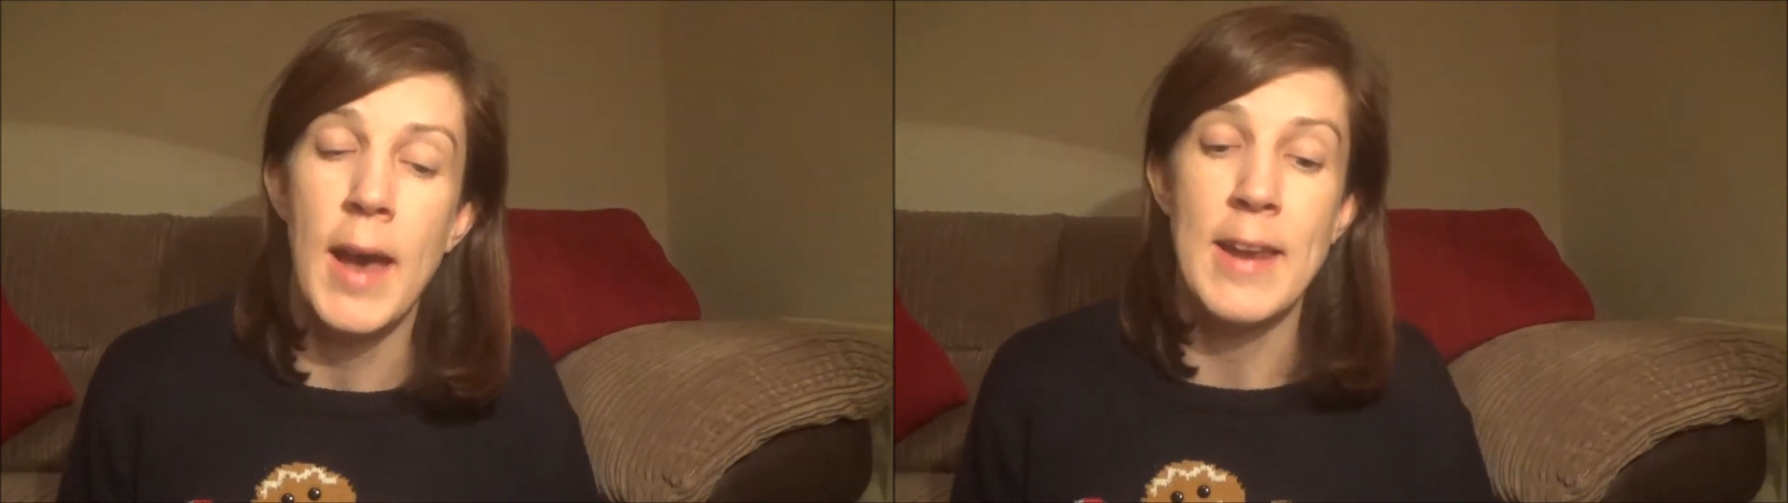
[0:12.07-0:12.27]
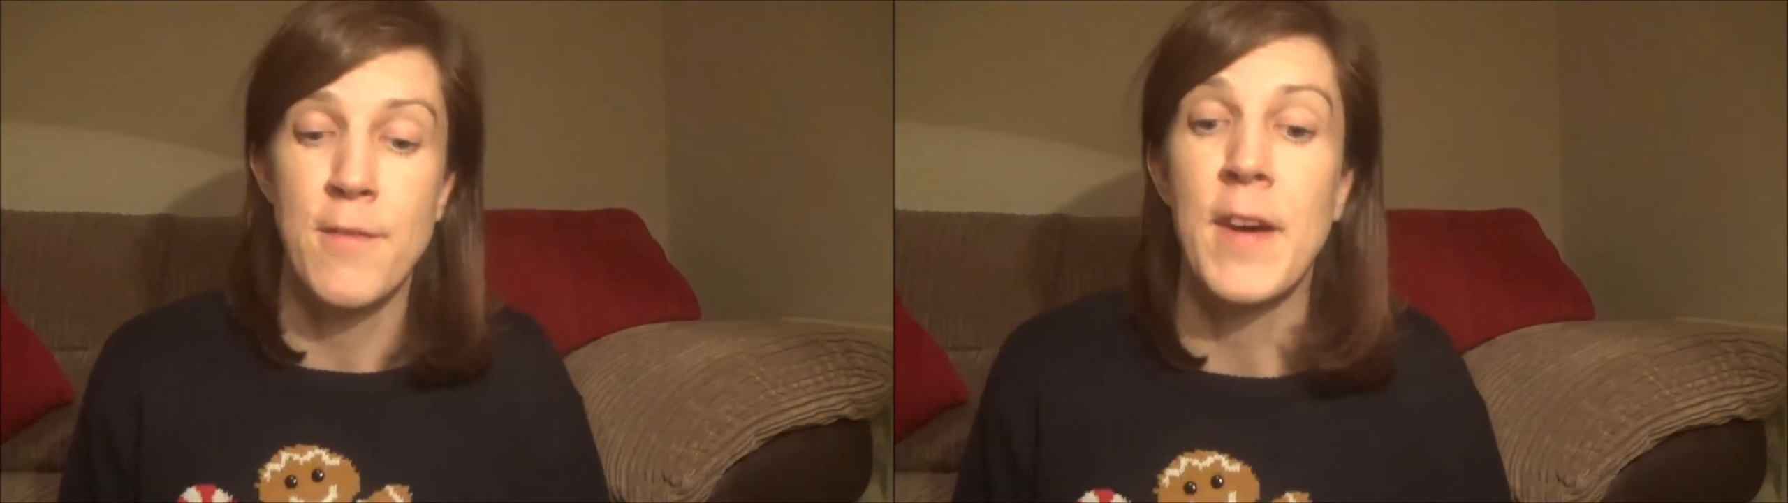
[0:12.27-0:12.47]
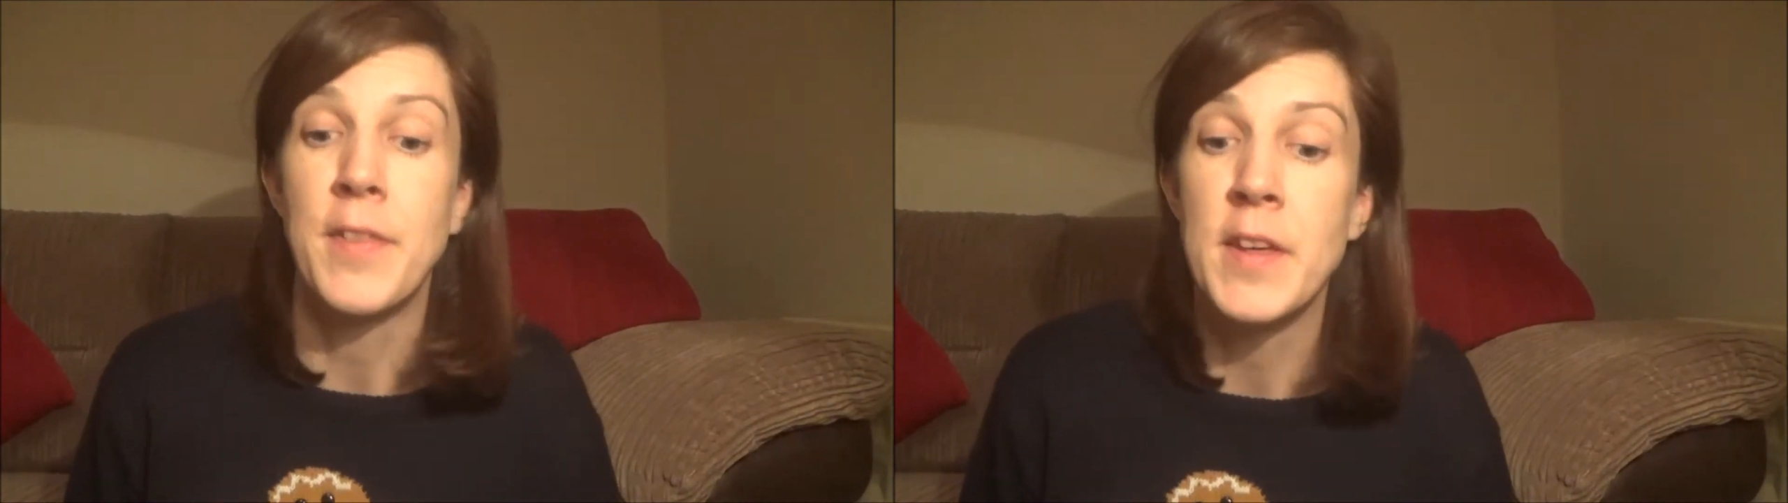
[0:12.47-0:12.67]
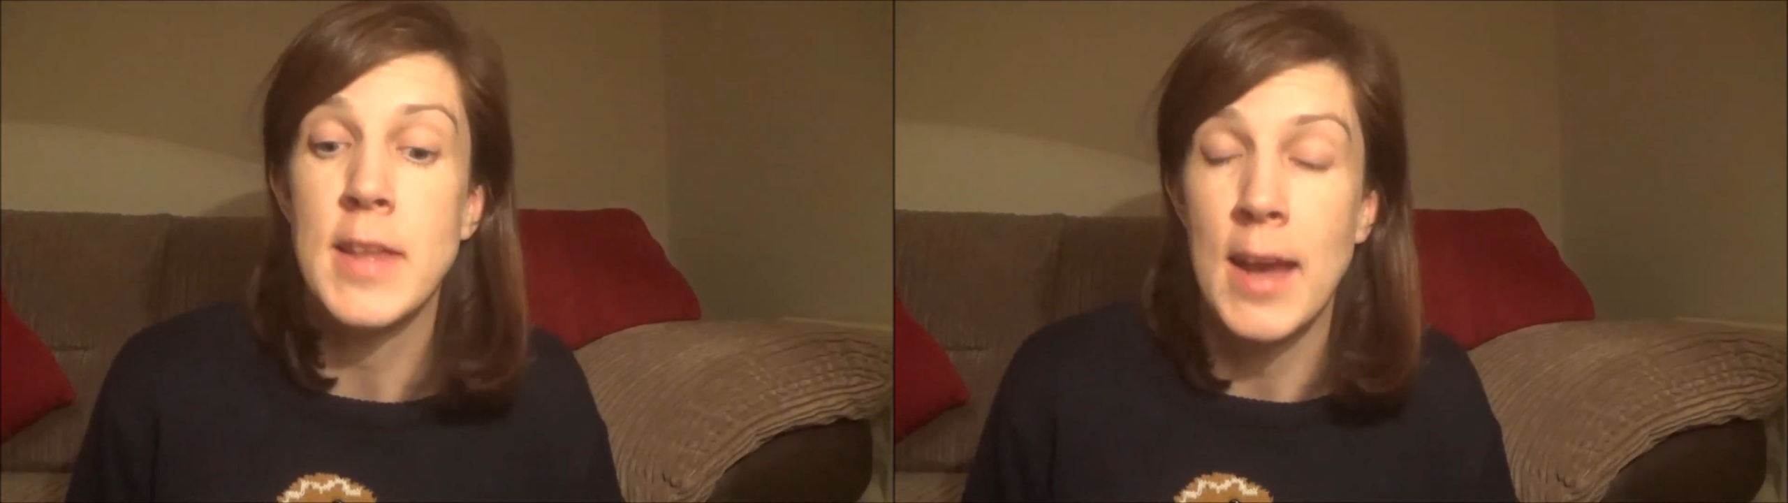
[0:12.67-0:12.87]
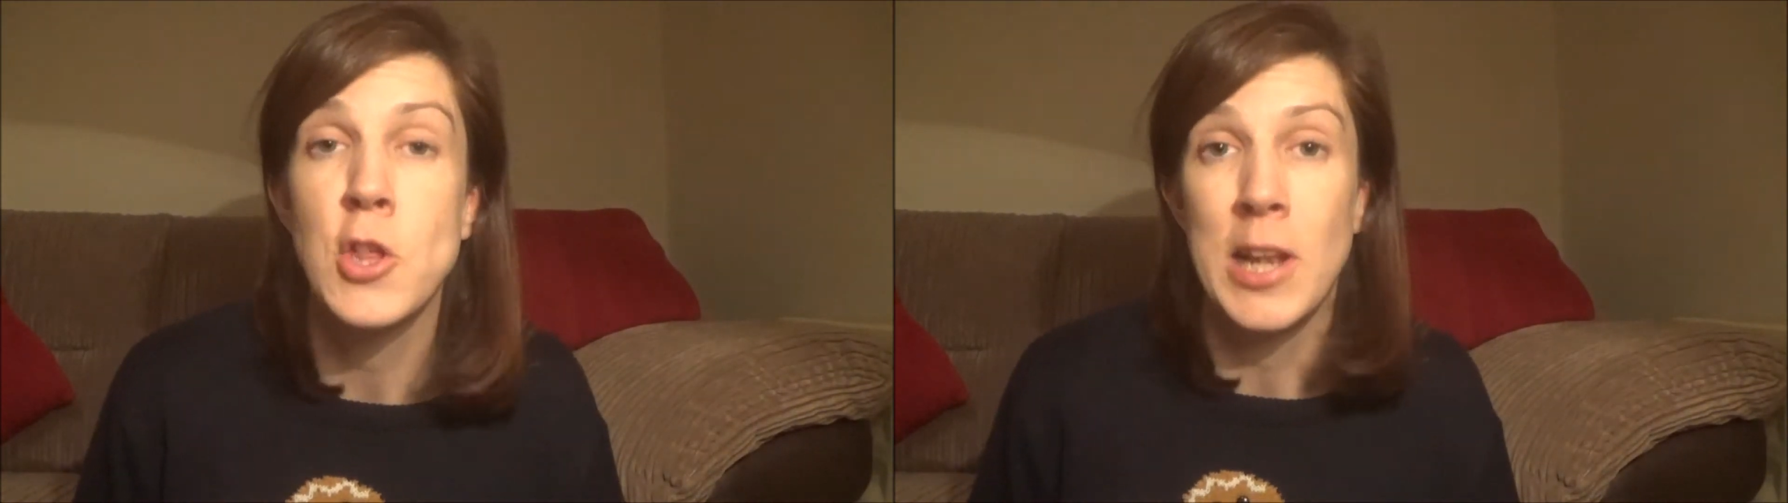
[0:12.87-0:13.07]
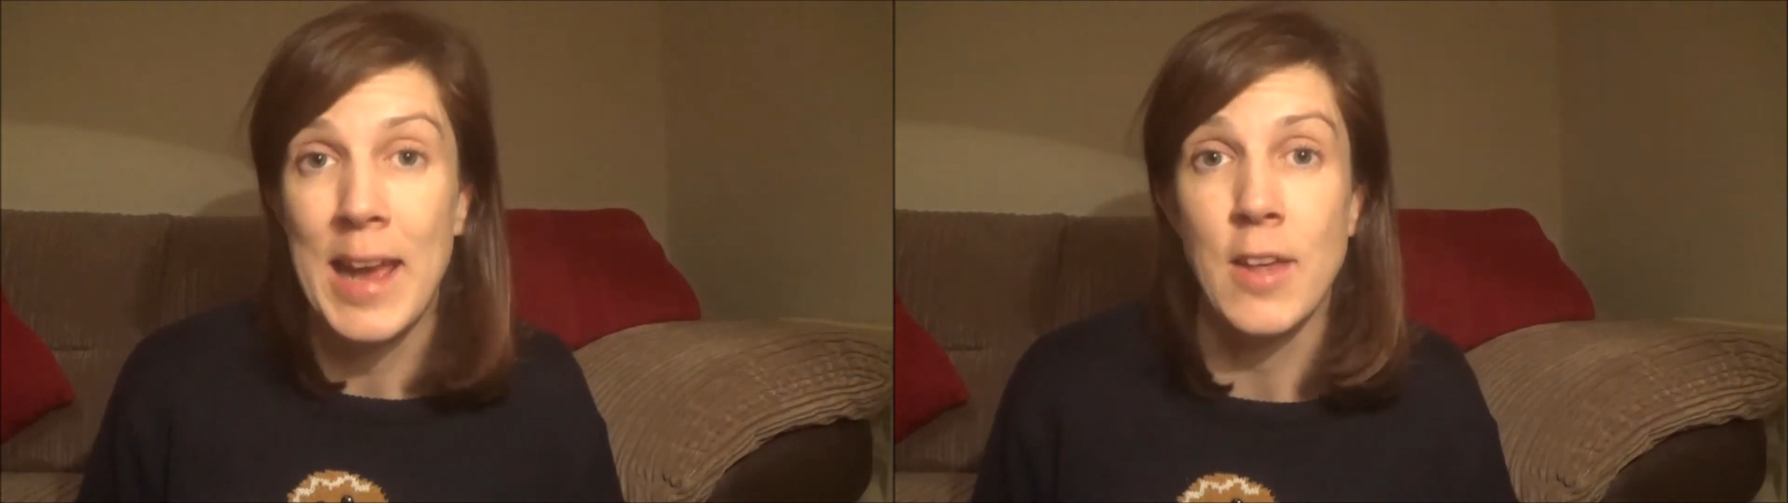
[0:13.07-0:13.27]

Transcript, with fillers: And in fact this actually